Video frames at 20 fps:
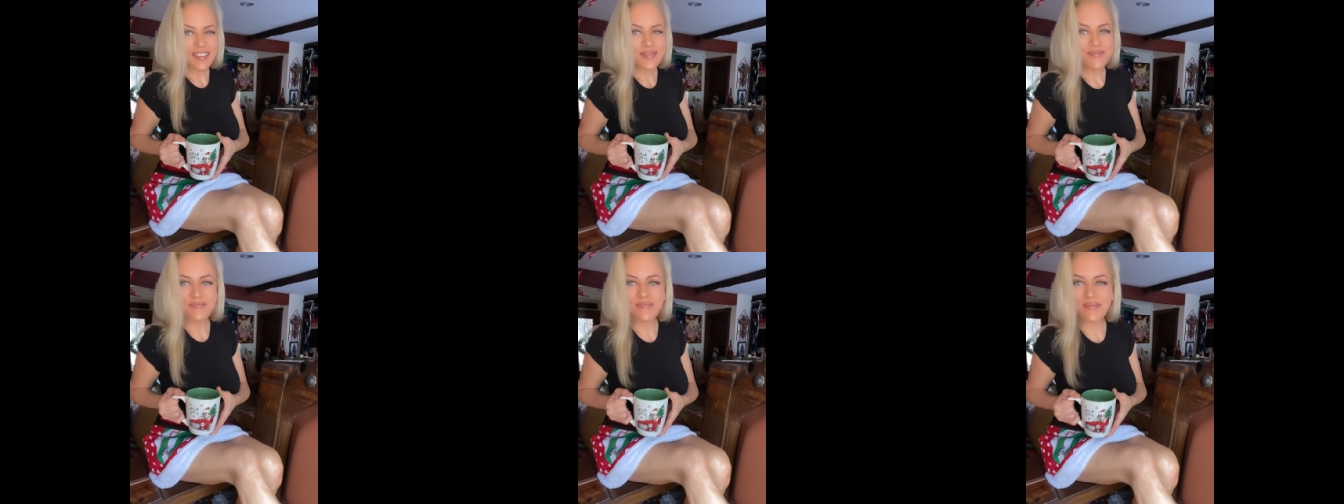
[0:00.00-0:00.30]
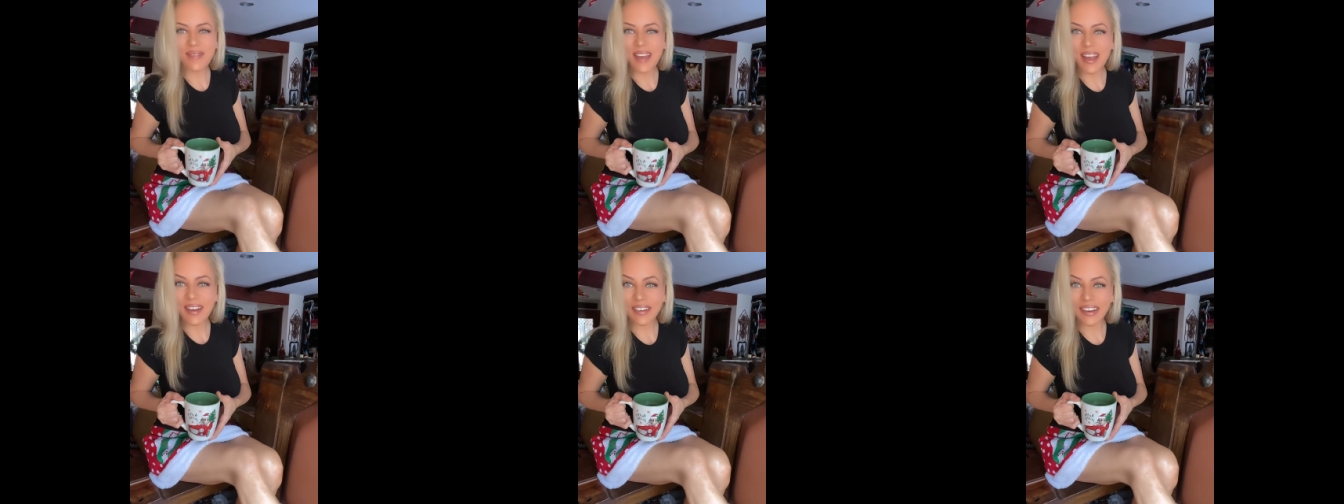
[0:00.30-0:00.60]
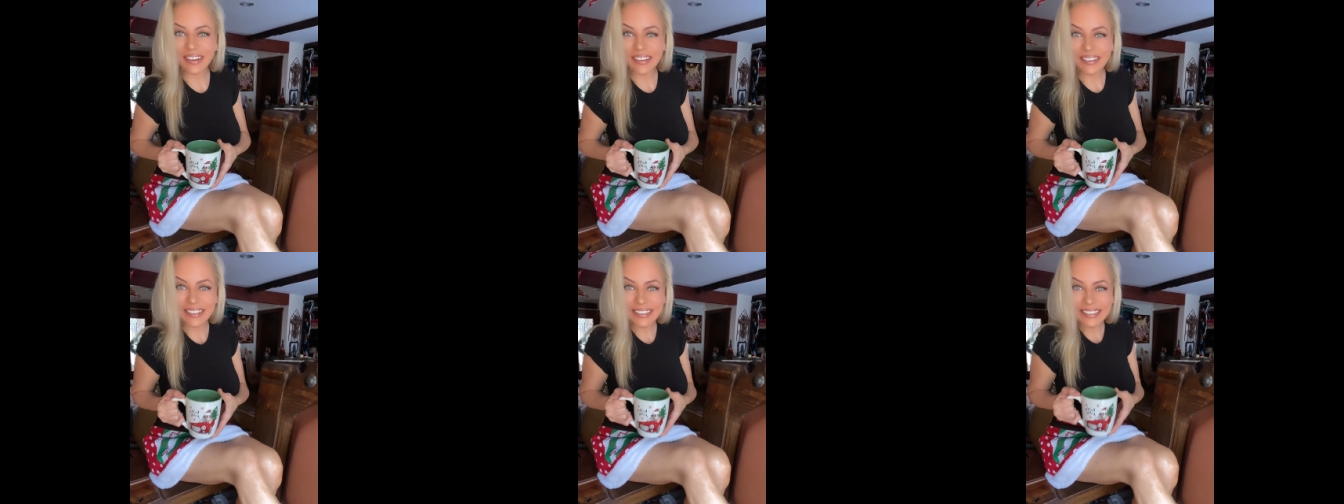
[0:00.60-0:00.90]
Merry
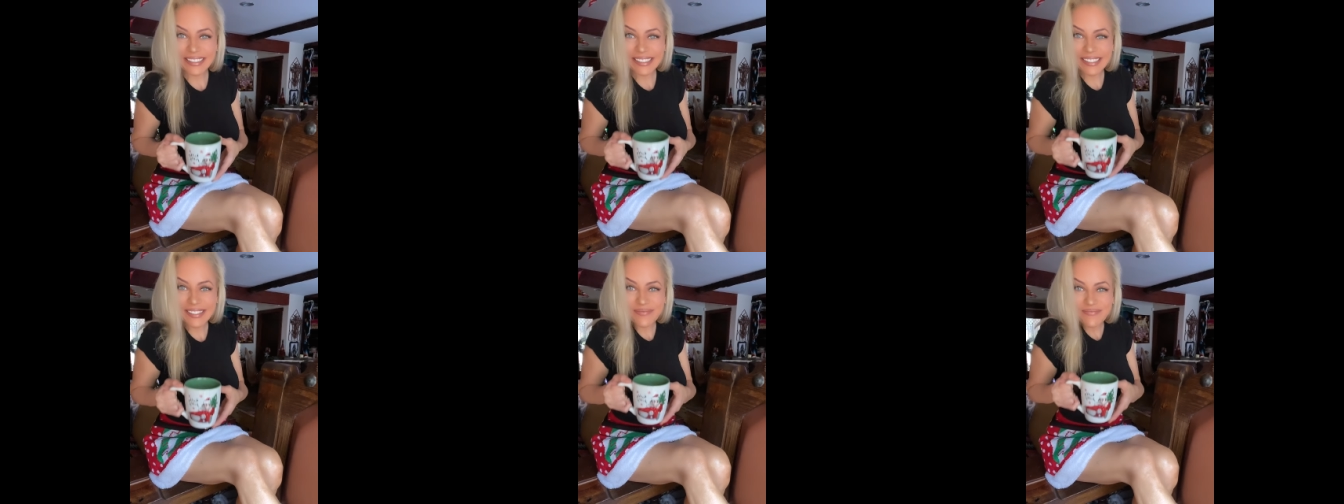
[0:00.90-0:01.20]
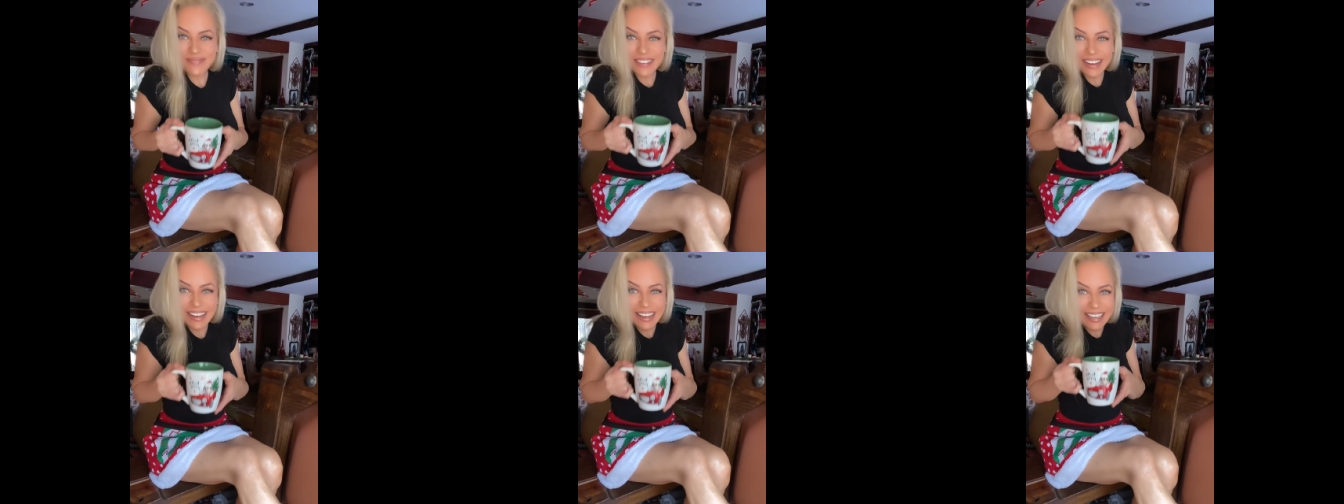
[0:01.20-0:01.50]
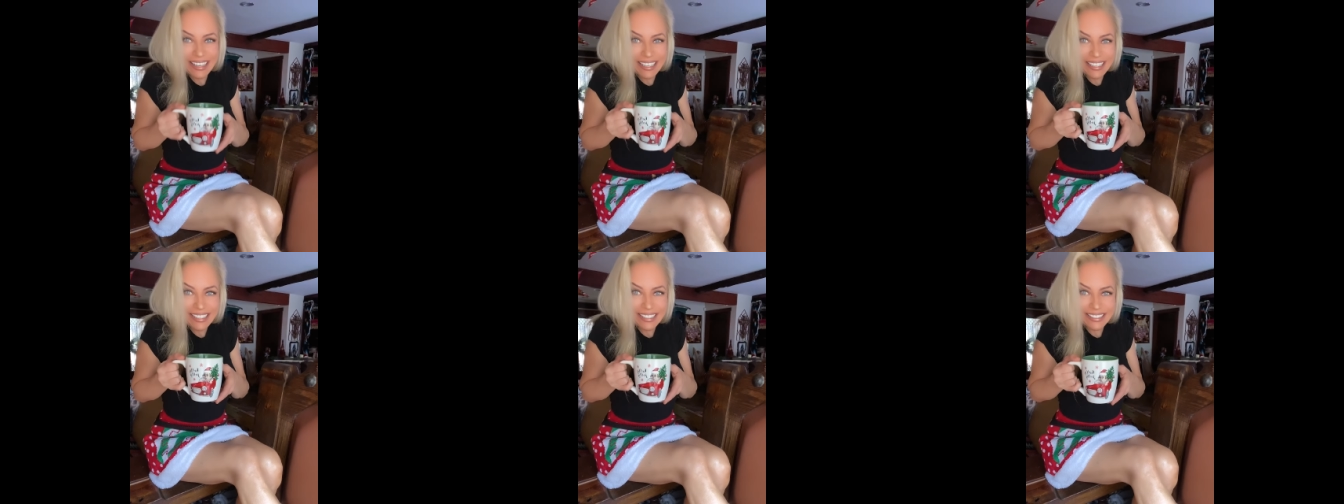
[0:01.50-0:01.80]

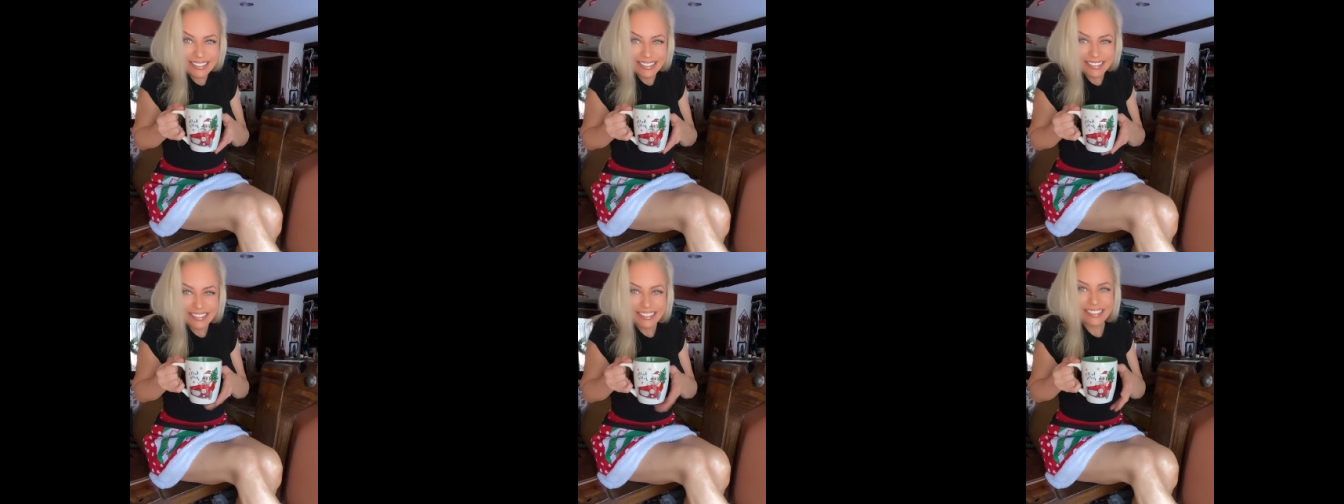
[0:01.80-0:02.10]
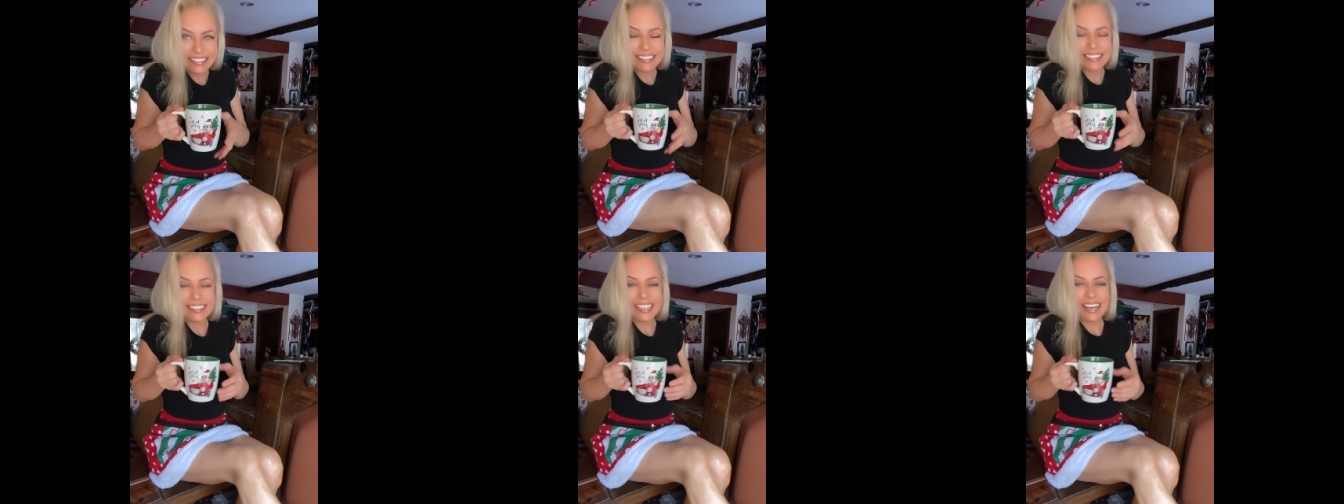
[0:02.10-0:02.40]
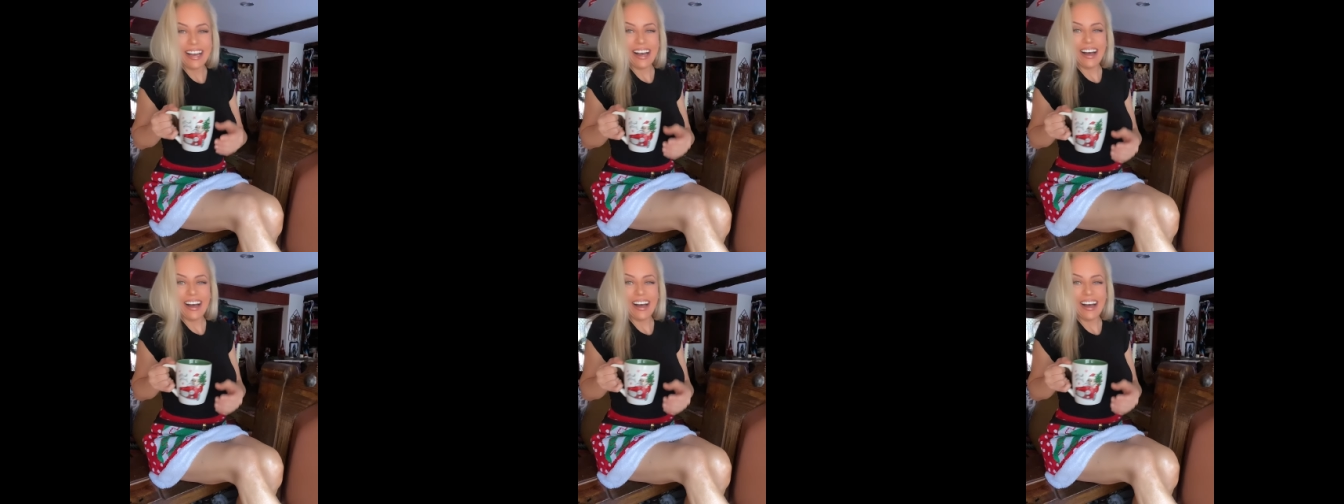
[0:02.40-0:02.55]
Christmas!